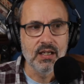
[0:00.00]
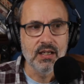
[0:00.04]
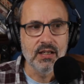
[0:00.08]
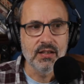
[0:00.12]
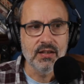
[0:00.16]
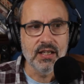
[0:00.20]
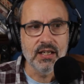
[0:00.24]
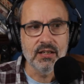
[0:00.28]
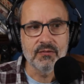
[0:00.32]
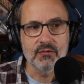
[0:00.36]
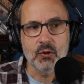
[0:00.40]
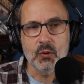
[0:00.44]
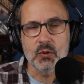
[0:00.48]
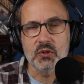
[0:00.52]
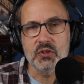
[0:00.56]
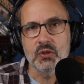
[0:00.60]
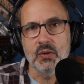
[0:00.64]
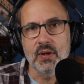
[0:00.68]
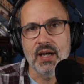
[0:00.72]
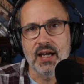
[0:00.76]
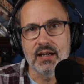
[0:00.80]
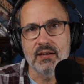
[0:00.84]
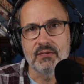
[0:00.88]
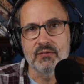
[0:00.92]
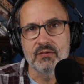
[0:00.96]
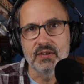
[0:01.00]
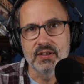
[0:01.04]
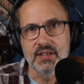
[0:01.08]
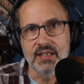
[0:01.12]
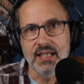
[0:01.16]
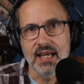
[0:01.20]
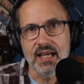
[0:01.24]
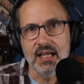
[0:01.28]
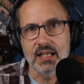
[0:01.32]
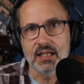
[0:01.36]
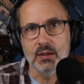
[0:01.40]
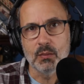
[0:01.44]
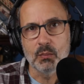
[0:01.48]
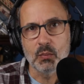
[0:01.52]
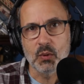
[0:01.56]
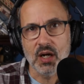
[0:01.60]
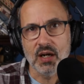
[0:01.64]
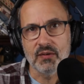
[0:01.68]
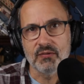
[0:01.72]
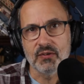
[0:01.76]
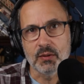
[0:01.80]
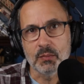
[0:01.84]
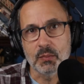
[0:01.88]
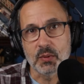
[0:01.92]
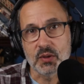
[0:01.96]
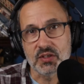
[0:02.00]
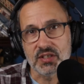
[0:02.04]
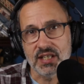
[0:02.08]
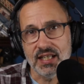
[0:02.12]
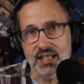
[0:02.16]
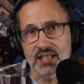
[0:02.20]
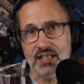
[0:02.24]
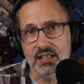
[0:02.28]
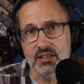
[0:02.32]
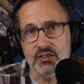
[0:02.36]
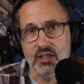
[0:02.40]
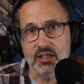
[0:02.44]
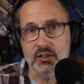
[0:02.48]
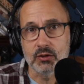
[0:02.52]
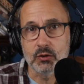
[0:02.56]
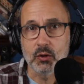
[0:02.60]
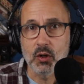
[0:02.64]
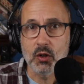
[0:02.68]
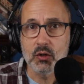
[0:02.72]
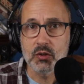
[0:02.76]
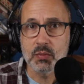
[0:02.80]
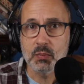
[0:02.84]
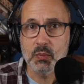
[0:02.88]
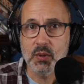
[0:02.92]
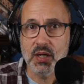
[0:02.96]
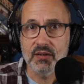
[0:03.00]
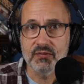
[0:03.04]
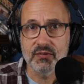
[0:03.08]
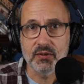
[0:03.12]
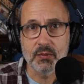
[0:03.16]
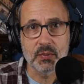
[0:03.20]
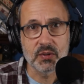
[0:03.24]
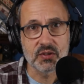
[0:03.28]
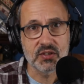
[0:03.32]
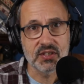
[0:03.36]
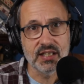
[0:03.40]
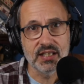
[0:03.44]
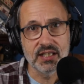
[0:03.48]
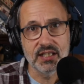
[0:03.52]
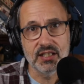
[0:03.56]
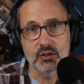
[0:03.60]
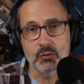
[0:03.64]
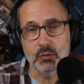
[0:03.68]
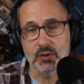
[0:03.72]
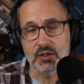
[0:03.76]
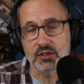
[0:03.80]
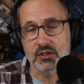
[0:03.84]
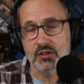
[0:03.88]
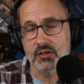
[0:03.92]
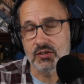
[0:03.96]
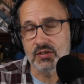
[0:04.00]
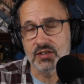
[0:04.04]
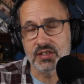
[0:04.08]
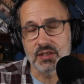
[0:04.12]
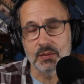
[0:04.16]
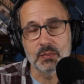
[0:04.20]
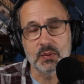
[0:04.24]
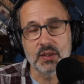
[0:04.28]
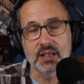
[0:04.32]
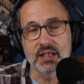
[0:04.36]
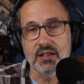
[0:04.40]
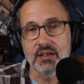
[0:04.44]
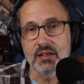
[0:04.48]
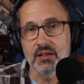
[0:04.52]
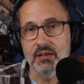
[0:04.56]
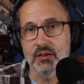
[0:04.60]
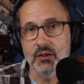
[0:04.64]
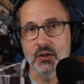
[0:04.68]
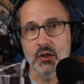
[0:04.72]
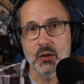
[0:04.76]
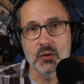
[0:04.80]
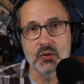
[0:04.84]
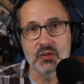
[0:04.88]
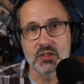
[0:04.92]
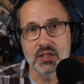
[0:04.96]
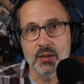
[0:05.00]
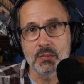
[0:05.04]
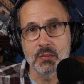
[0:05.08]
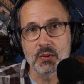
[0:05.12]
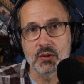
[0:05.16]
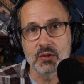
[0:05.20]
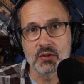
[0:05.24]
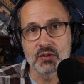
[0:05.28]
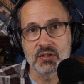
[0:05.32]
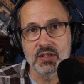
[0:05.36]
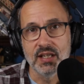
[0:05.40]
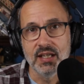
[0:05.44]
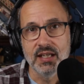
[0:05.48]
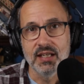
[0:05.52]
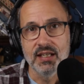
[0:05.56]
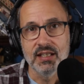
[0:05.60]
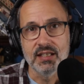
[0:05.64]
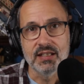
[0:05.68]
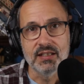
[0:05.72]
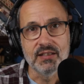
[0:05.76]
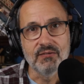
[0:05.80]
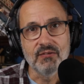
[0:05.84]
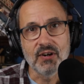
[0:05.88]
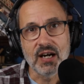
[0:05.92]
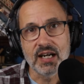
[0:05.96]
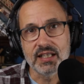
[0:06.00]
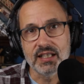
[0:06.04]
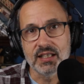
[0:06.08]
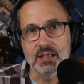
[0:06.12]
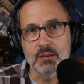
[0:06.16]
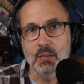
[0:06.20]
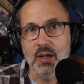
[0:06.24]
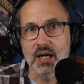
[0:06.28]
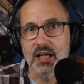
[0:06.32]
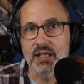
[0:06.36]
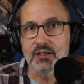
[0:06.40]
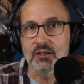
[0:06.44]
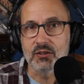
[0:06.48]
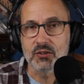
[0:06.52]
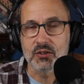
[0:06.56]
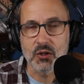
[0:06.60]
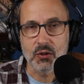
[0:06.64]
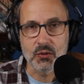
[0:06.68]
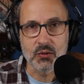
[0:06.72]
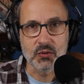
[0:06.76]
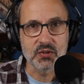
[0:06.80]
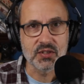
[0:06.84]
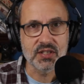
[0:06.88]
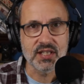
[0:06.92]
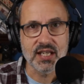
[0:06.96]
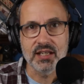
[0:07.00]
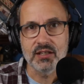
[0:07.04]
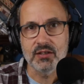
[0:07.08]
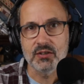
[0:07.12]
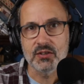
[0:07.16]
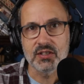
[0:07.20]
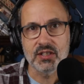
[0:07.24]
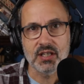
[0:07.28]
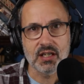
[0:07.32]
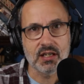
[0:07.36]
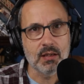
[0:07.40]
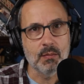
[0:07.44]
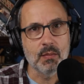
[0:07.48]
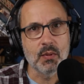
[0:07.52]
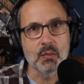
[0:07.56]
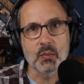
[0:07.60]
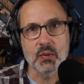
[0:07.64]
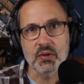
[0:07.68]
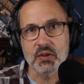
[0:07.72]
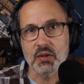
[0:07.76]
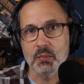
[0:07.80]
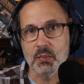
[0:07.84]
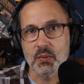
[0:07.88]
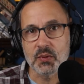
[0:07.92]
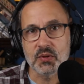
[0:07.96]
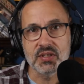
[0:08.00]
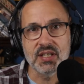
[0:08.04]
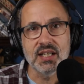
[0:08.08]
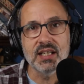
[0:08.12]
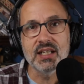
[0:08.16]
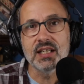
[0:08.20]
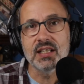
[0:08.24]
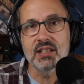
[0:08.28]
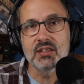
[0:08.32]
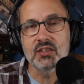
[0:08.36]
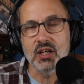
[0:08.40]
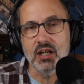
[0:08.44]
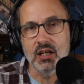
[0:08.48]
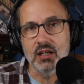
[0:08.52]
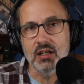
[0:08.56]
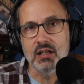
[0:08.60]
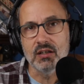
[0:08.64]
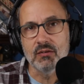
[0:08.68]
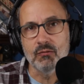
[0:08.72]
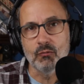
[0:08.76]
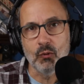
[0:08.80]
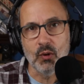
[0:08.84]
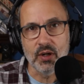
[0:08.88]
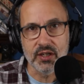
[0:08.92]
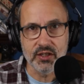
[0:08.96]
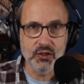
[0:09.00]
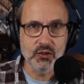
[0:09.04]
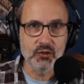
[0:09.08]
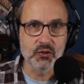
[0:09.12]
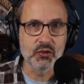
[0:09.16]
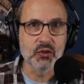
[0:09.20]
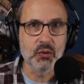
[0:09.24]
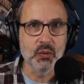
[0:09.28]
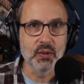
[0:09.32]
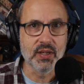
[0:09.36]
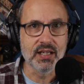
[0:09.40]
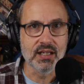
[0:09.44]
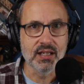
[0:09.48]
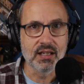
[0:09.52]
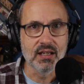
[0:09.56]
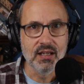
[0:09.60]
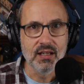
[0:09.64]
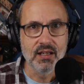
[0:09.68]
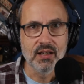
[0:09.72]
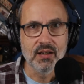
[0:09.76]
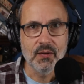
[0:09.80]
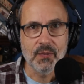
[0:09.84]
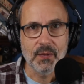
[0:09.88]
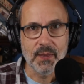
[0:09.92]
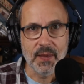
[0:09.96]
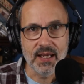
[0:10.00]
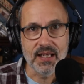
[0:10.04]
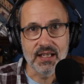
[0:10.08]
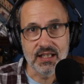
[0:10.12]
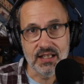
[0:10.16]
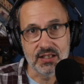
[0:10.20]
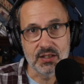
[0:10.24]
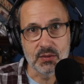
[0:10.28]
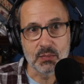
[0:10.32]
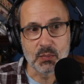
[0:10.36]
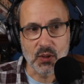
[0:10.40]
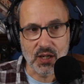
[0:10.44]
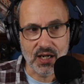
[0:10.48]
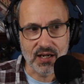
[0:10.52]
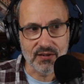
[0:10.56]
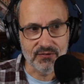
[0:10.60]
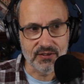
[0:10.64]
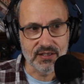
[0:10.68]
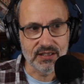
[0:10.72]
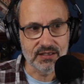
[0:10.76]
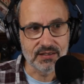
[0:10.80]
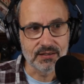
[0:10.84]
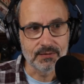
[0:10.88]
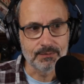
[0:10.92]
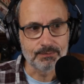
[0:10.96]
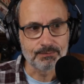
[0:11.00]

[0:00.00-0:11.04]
Then, of course, you have net profit percentage and gross profit percentage, which are simply those numbers divided by your total sales to come up with a percentage of what you're doing that is profit.